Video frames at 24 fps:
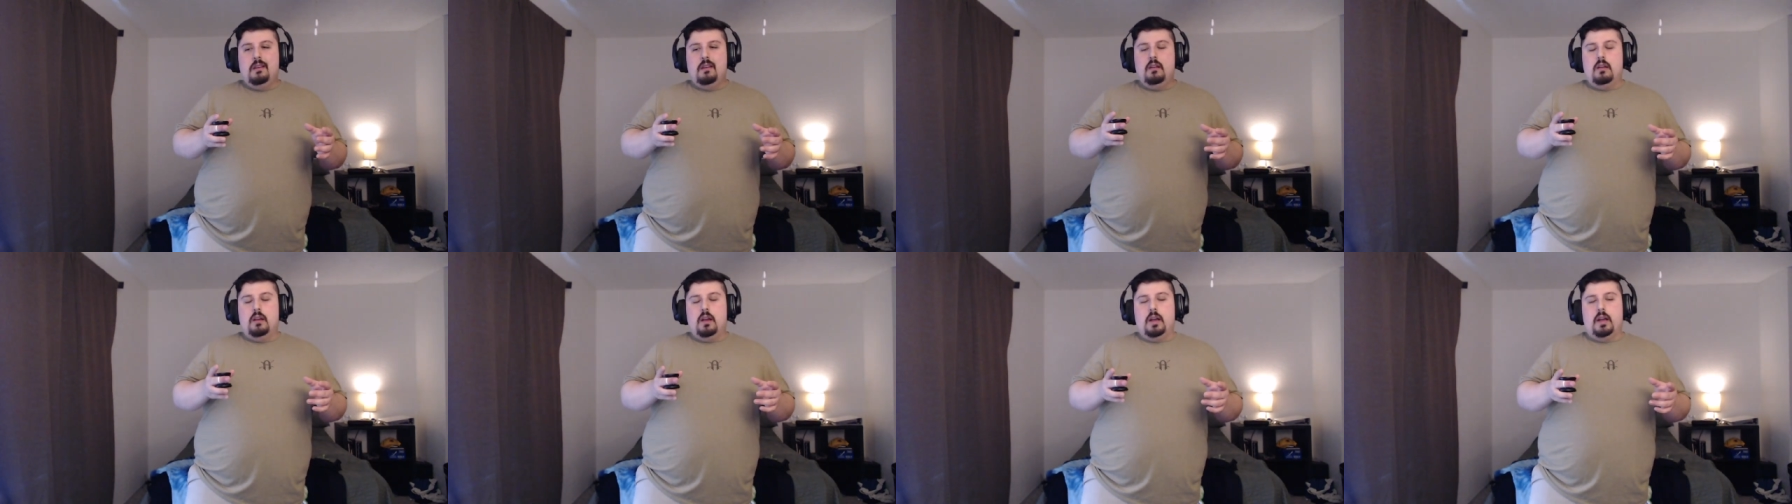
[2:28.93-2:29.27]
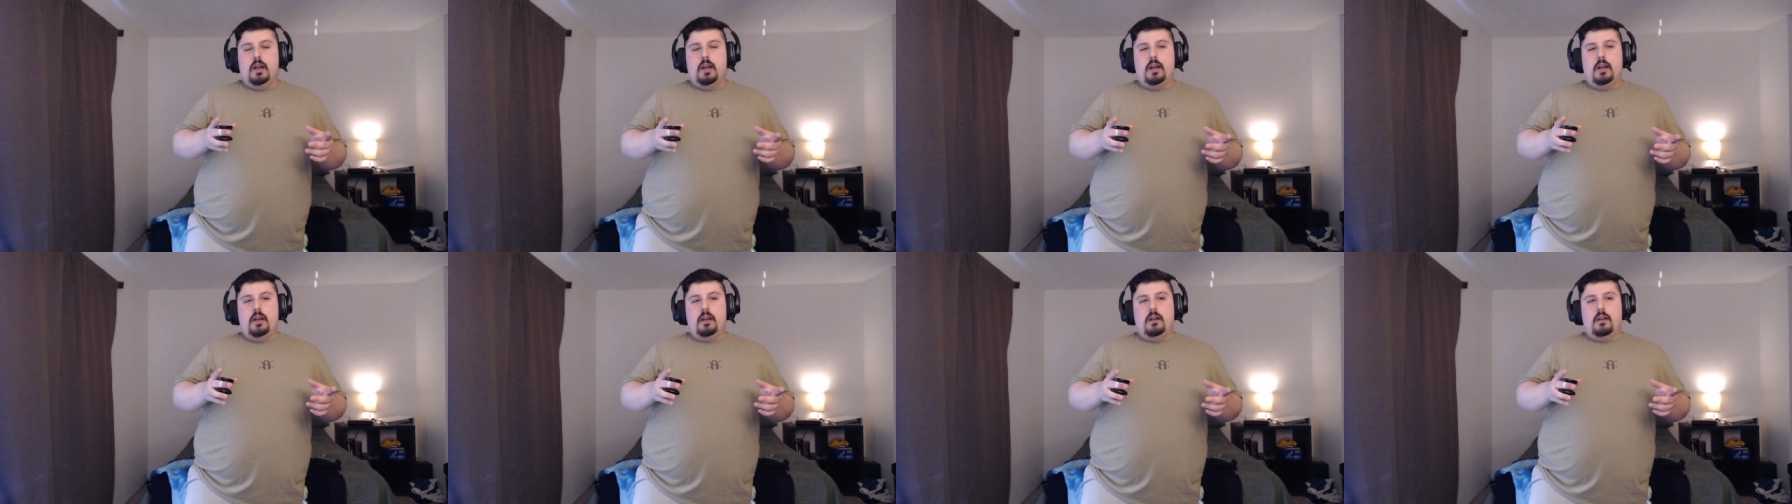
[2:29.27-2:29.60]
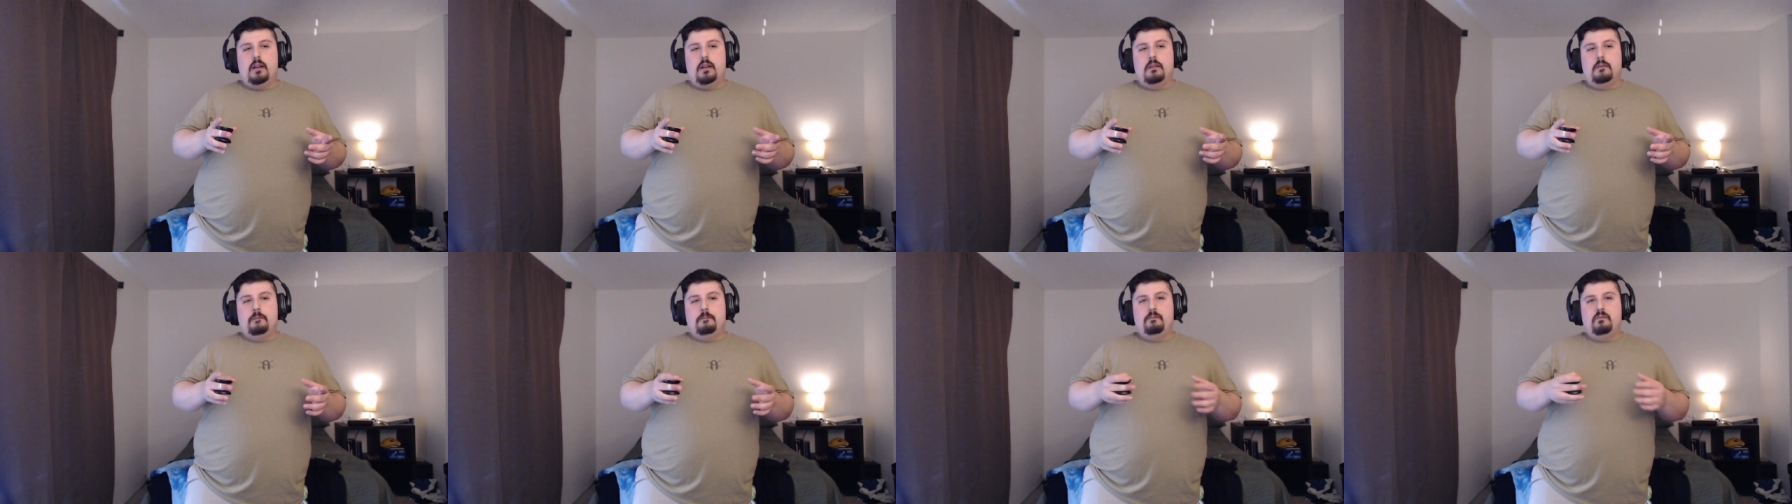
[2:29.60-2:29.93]

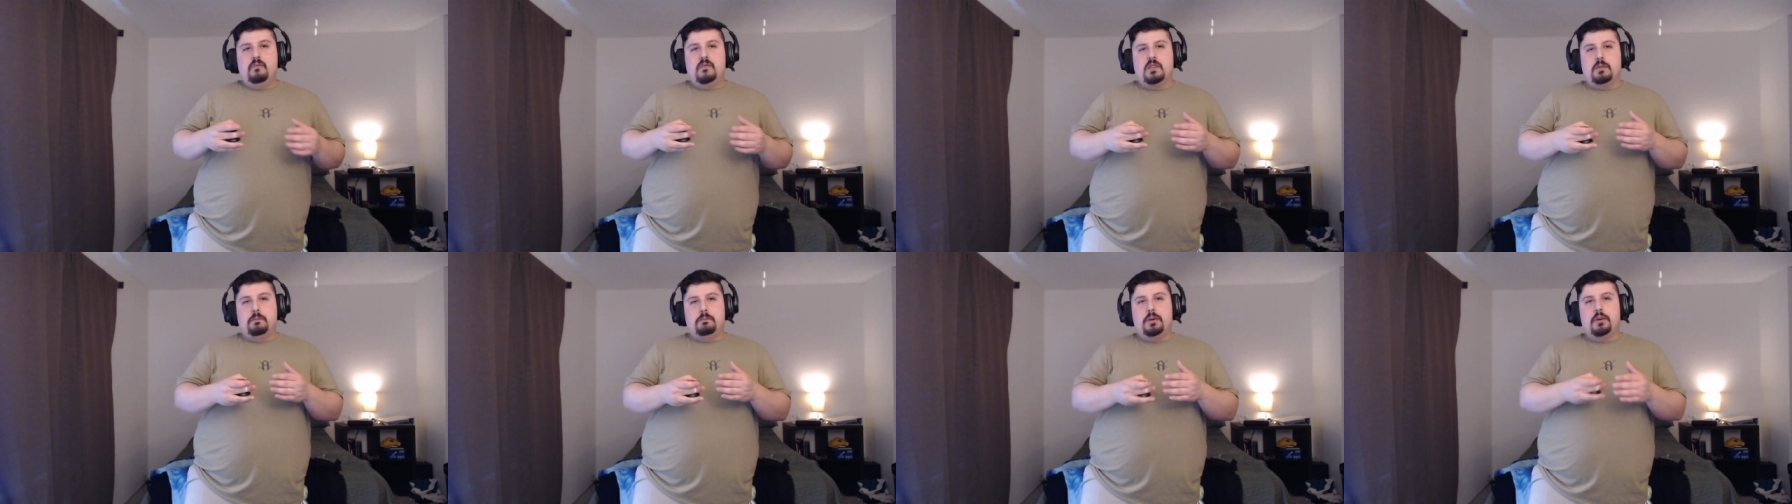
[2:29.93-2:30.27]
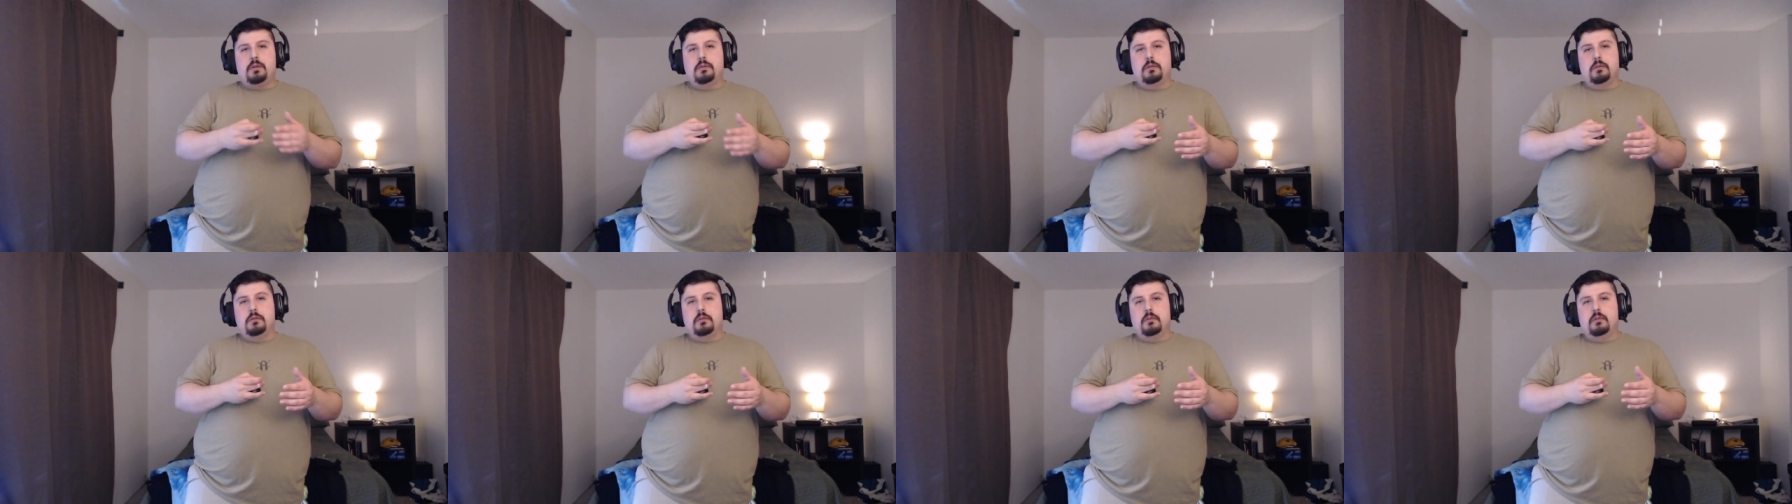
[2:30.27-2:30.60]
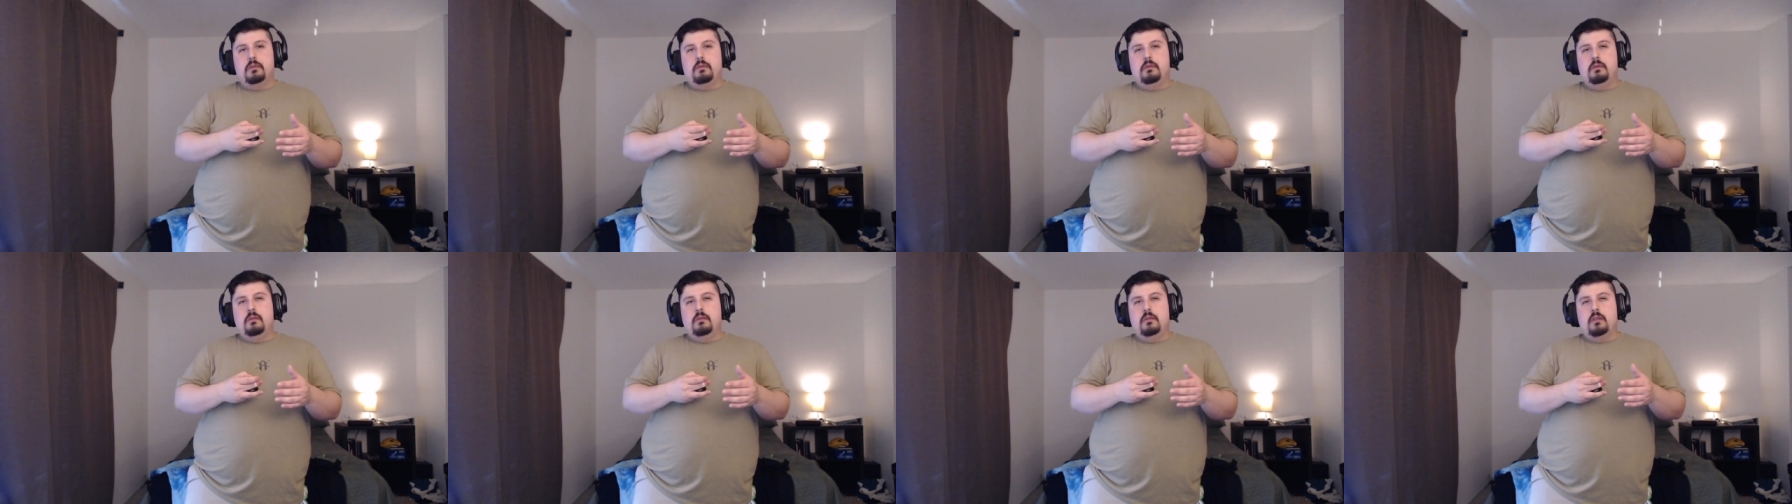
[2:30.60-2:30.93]
to pull
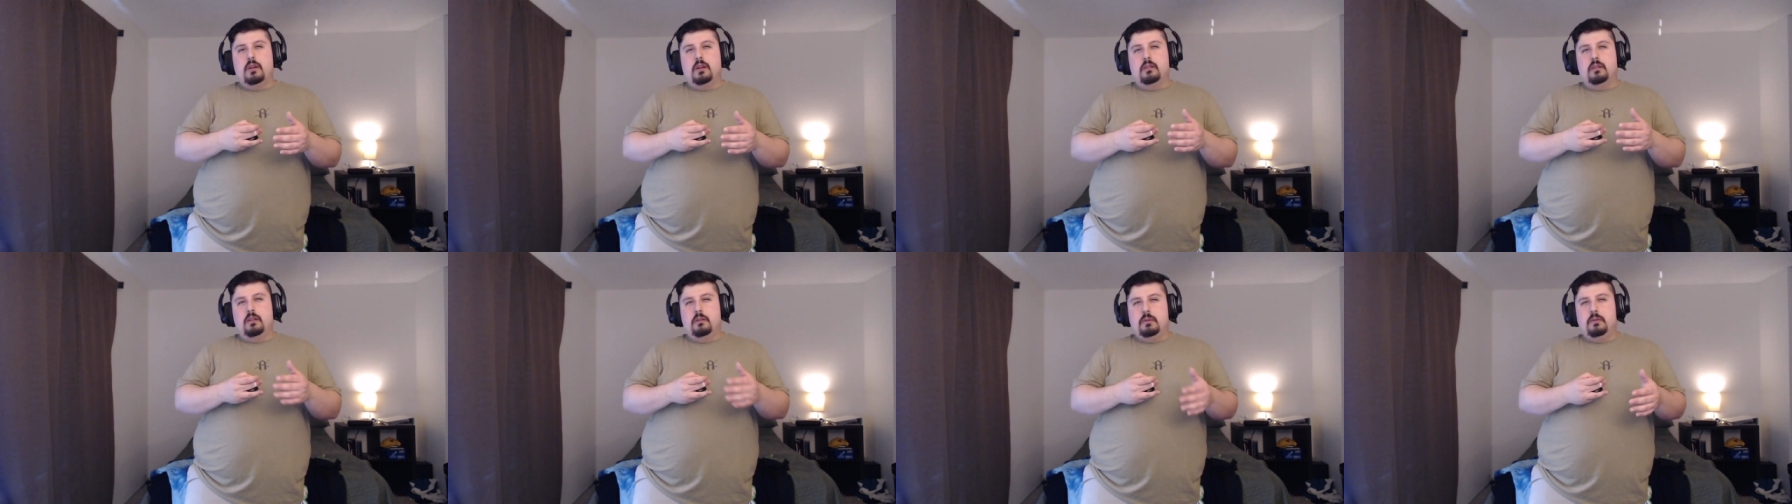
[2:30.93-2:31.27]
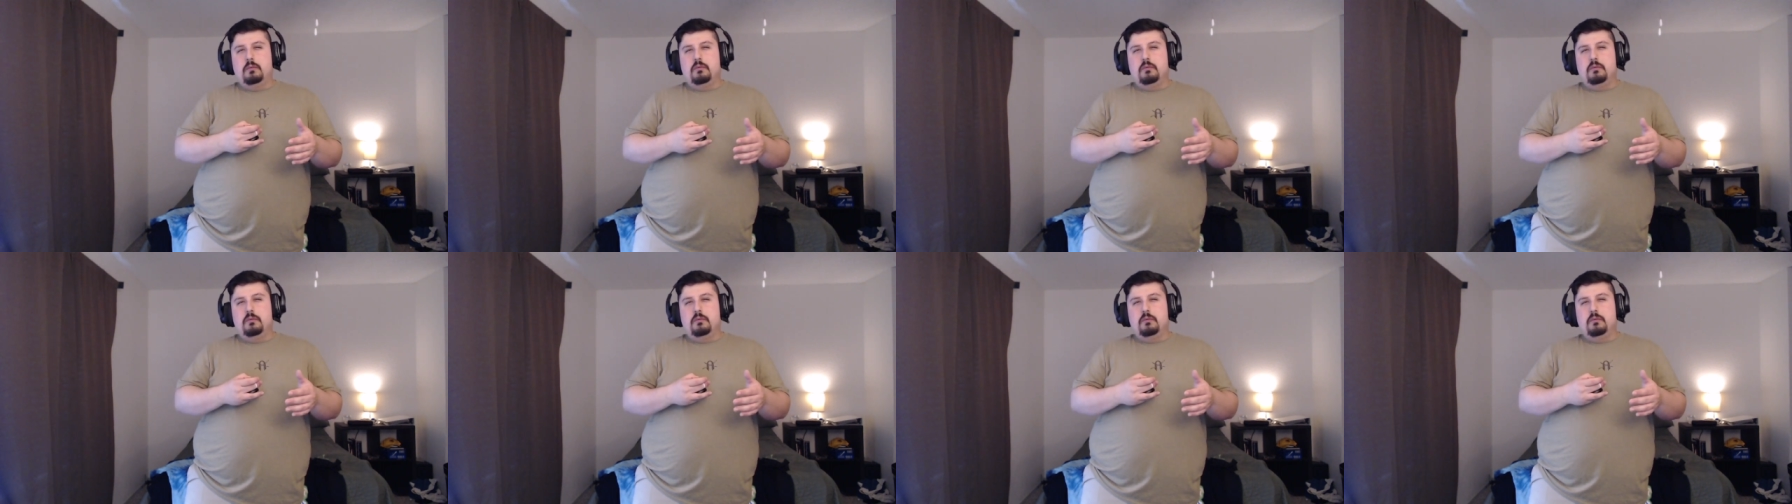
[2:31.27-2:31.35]
a little bit